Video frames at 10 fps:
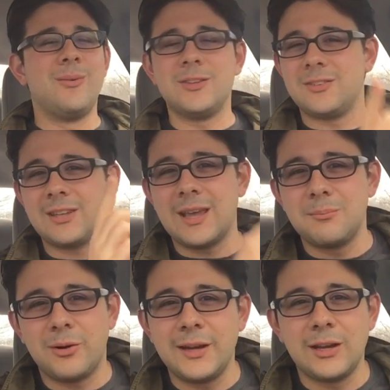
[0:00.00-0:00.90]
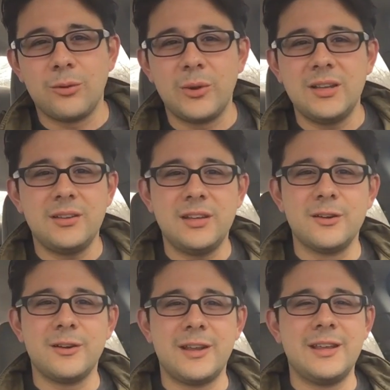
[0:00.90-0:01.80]
once again playing a
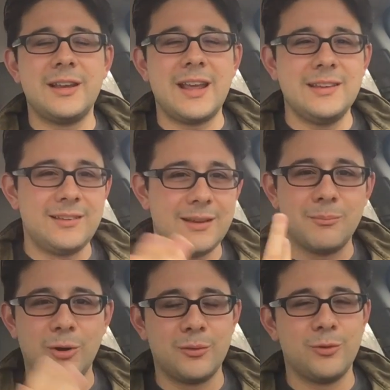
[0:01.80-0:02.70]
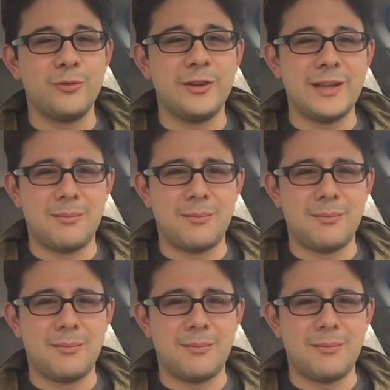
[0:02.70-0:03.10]
ringleader in a Tim Burton movie.